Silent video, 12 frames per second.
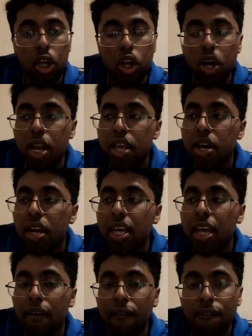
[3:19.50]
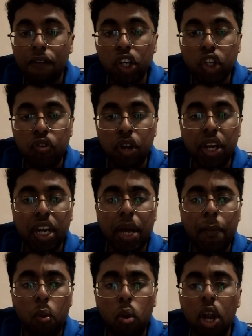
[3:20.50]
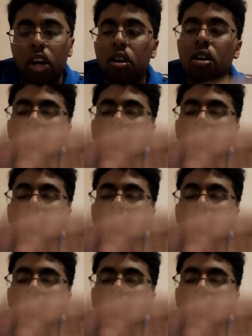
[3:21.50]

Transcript: you're gonna get frustrated. You're gonna get bored. Like,